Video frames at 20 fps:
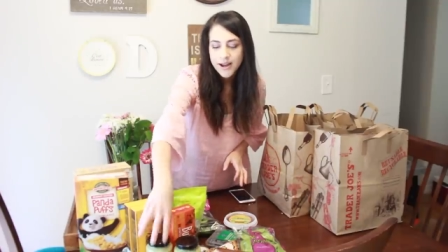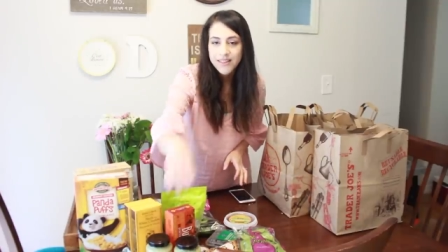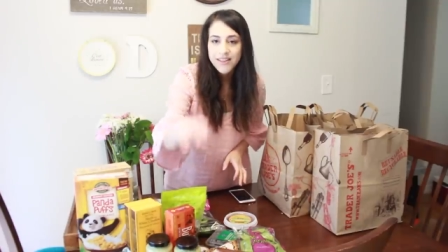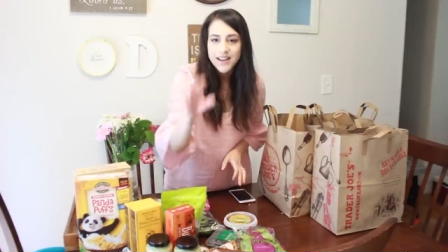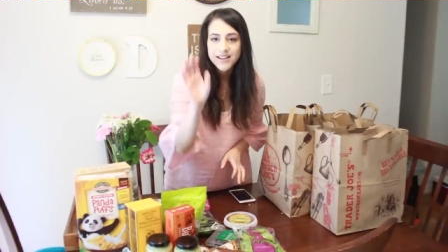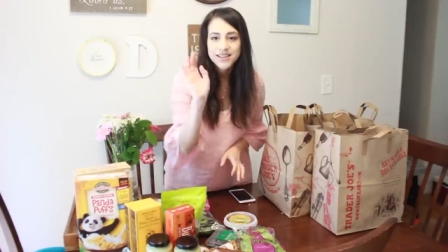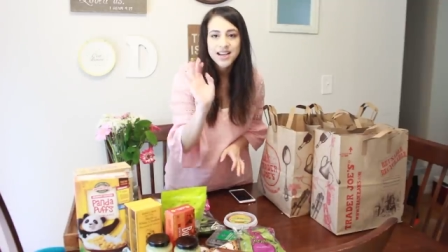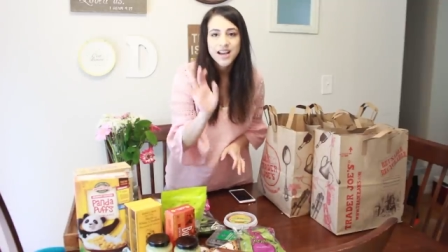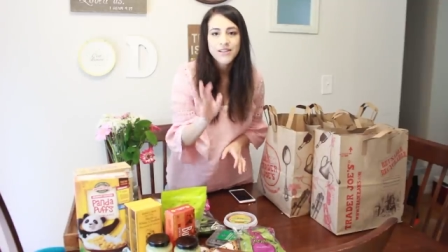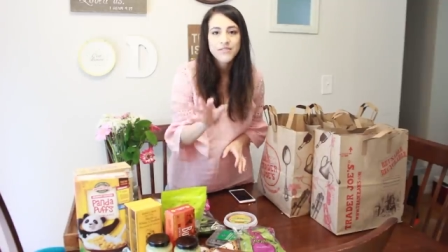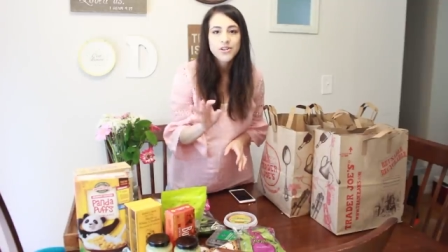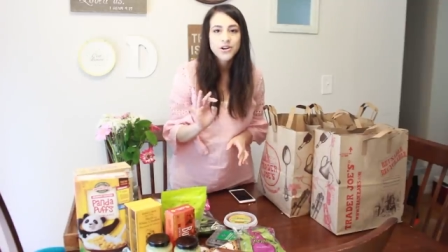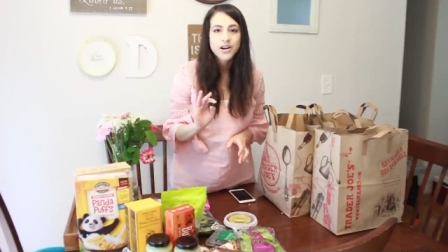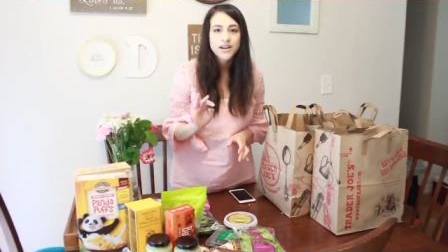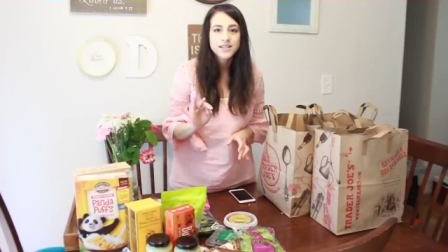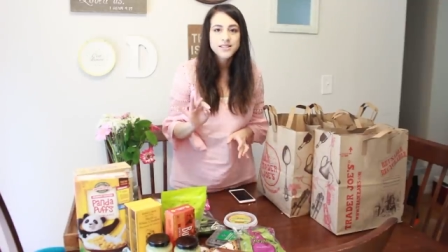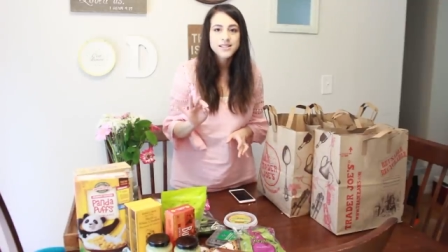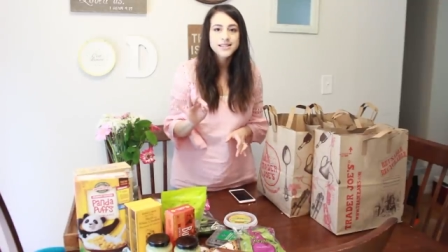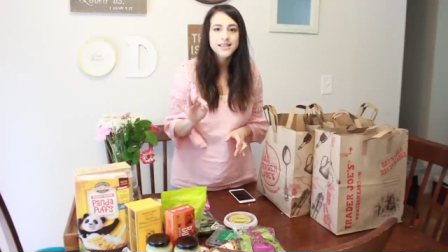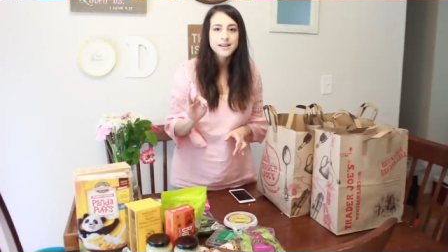I like to have your
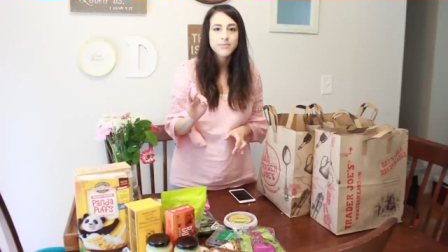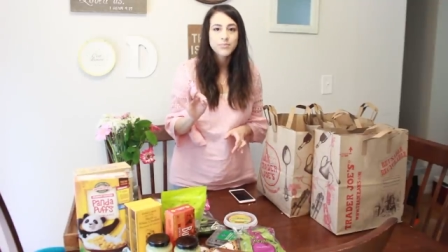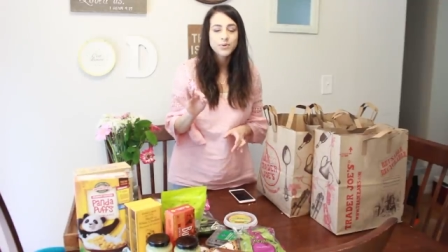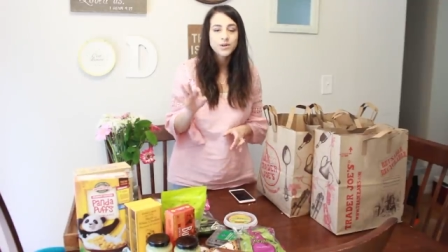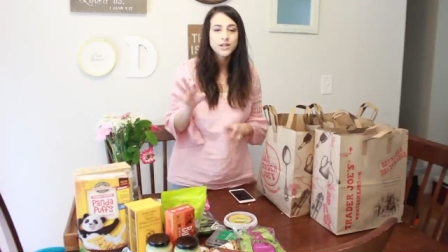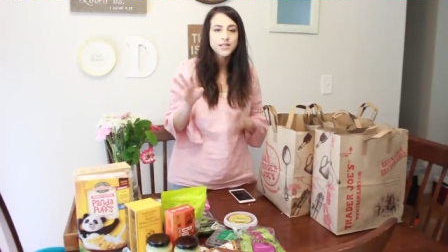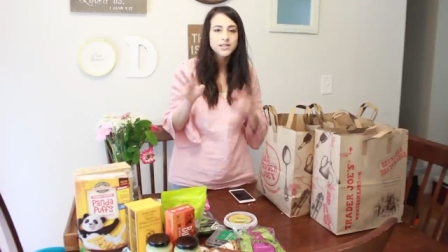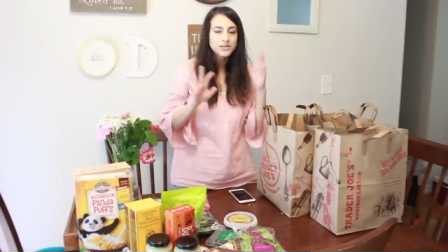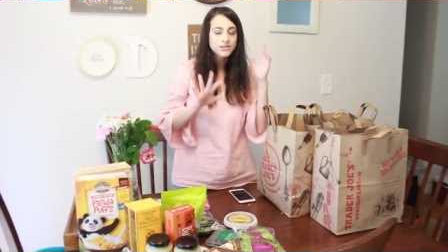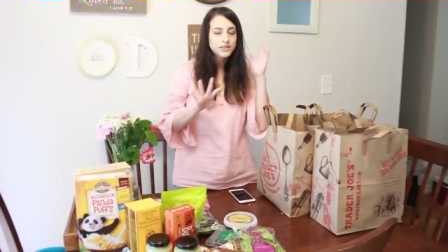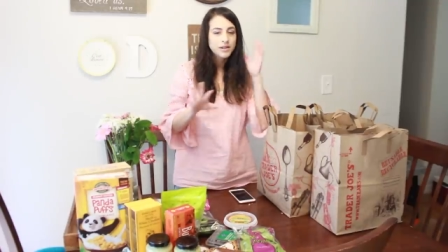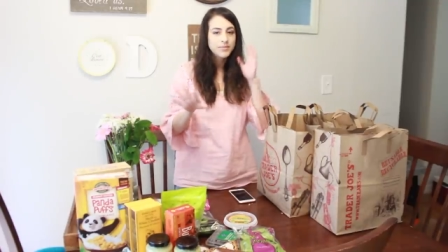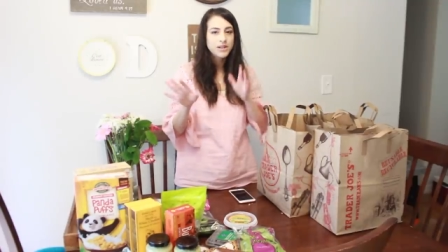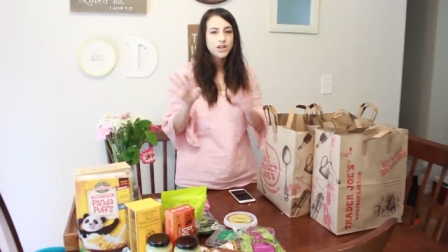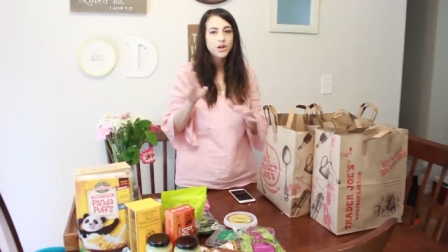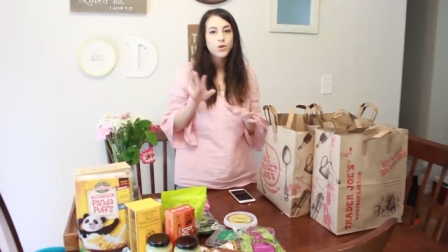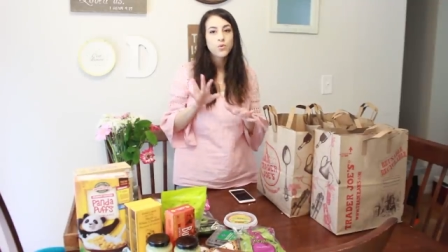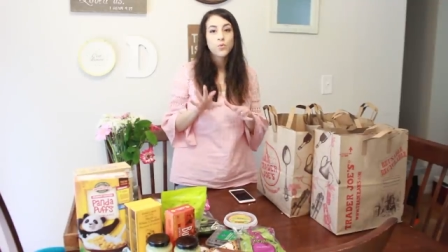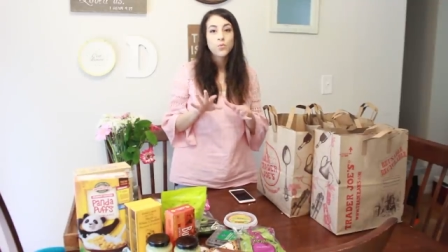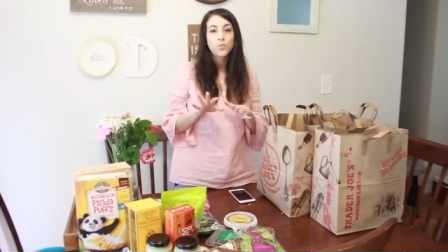guys' input so let
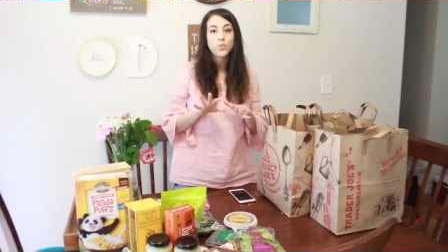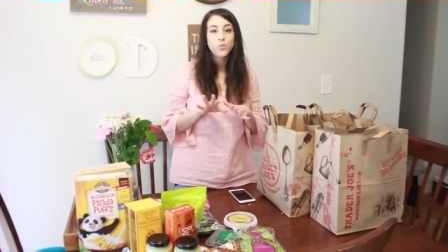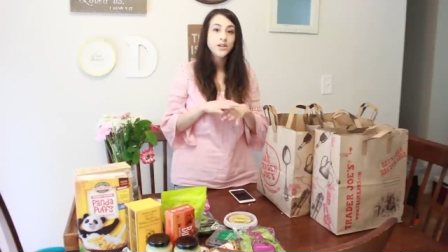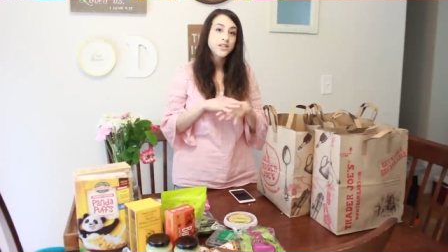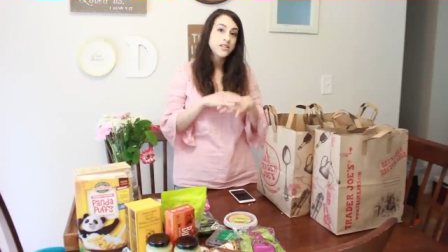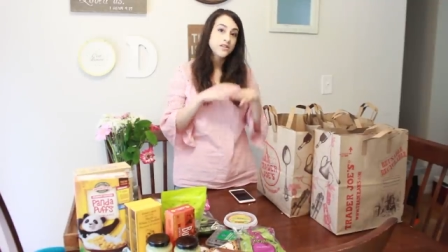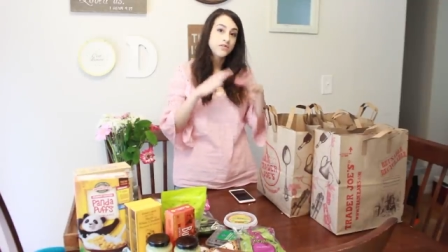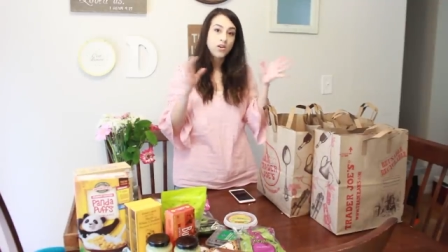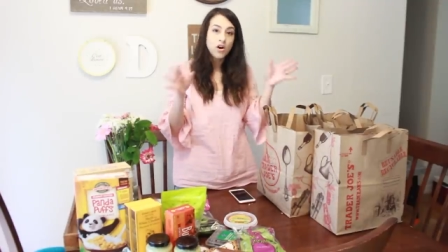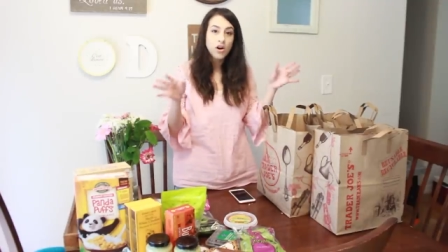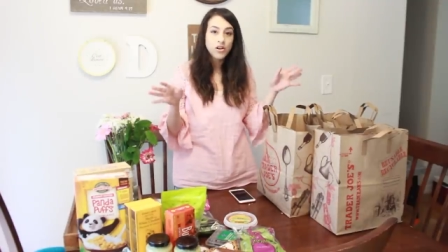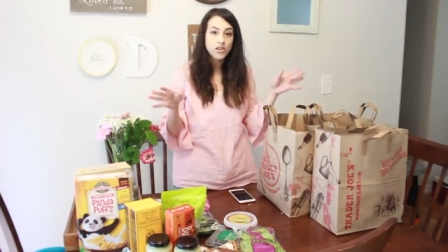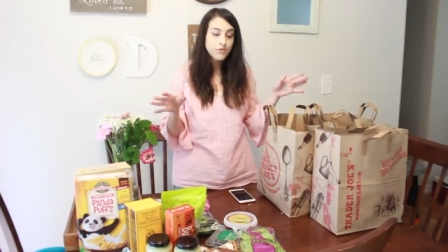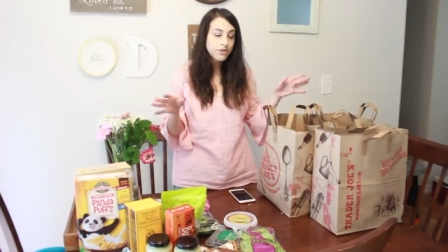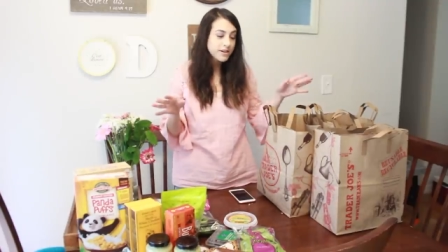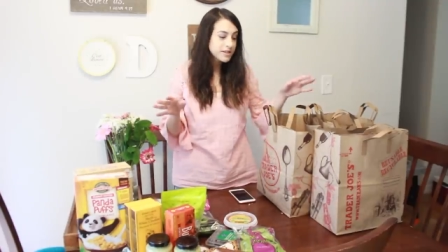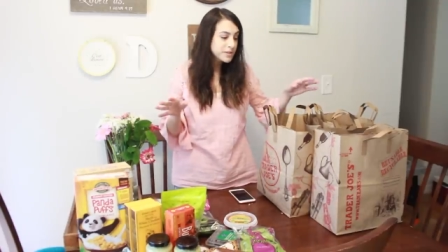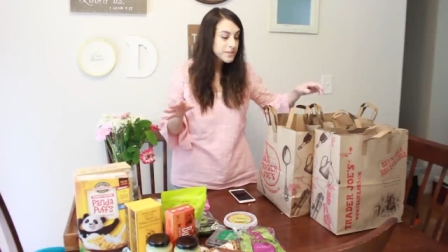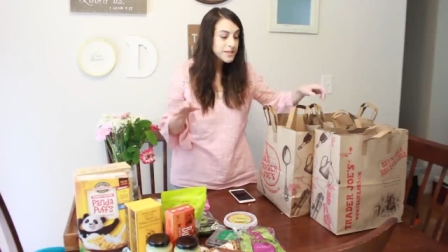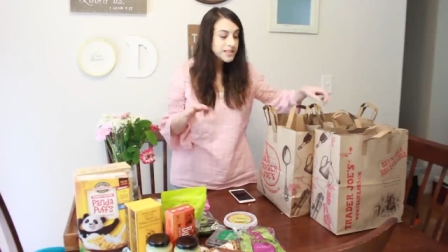me know which of all the
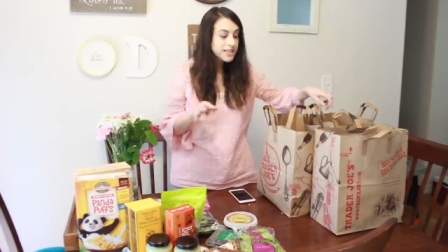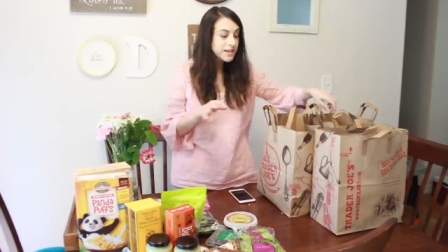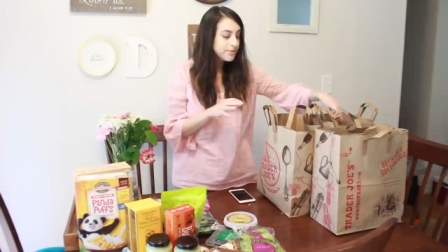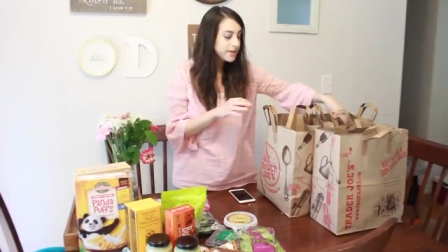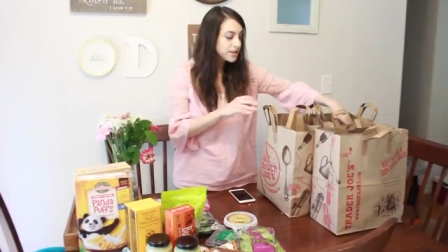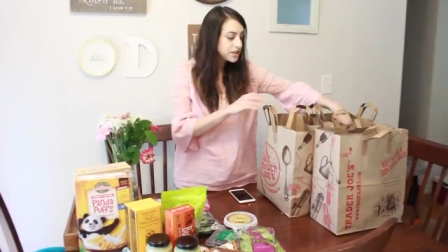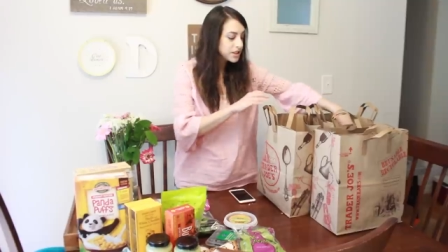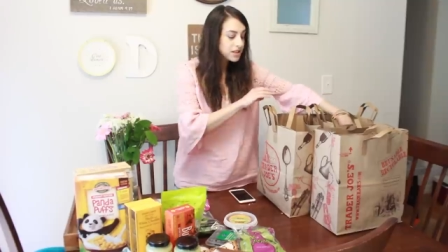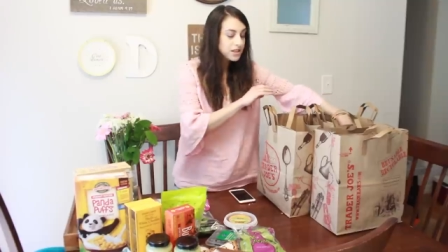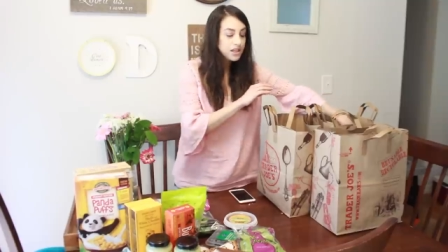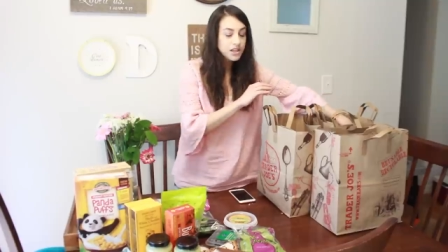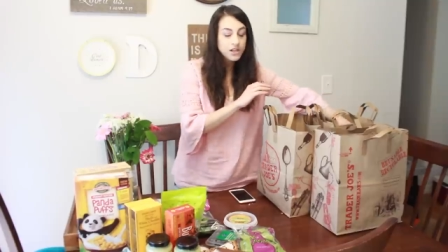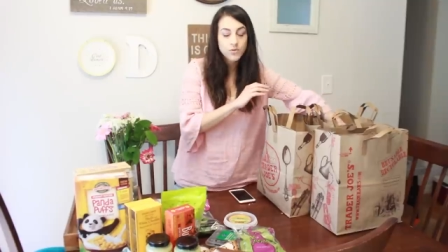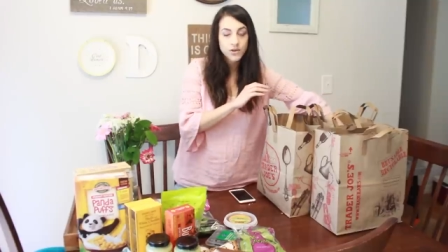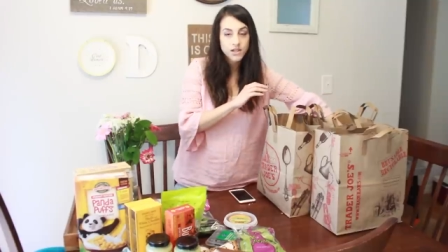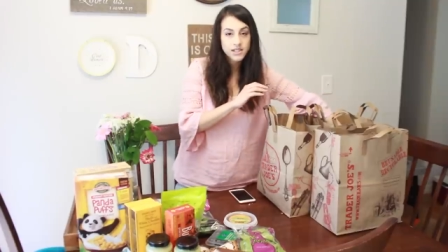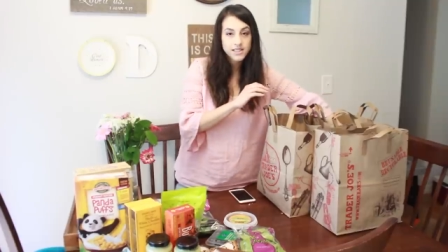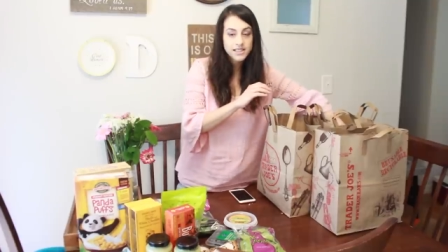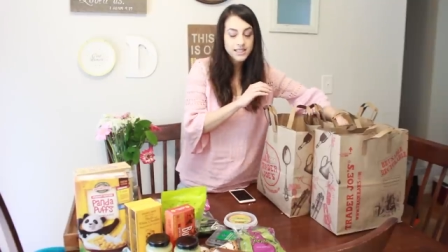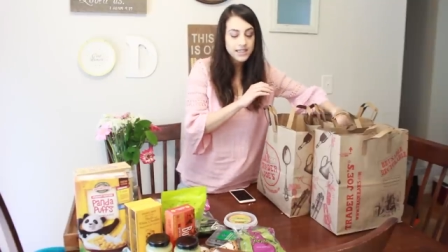recipes I mentioned that you
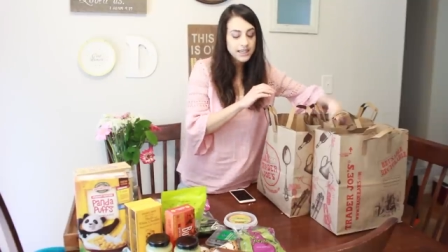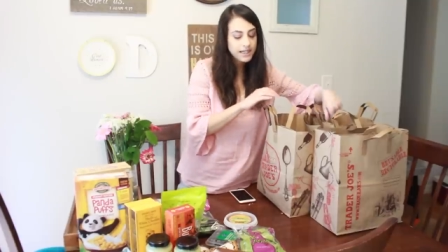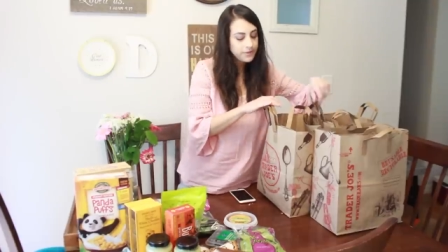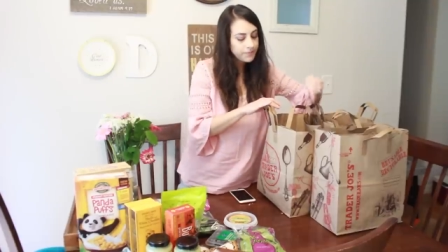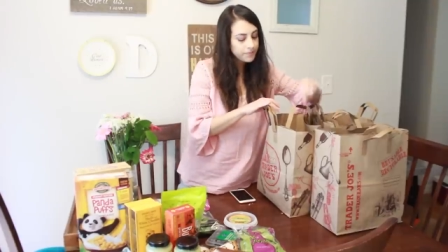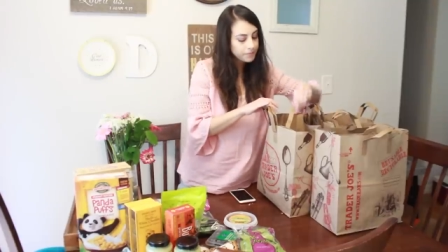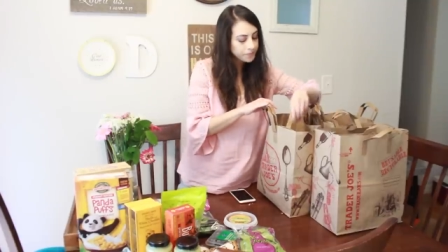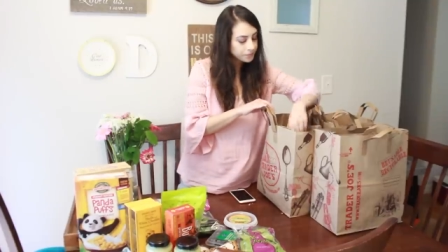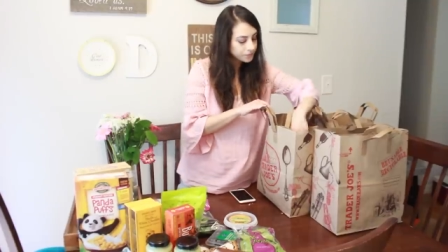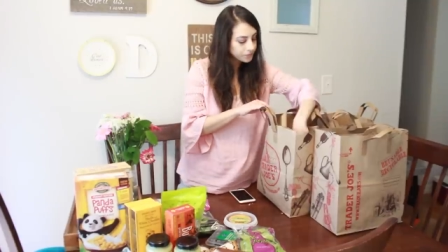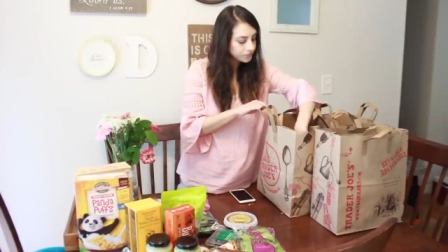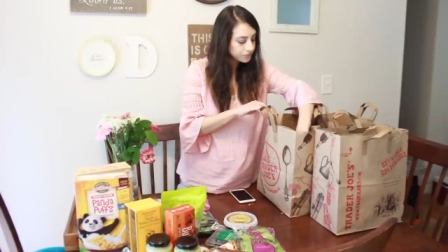want to see.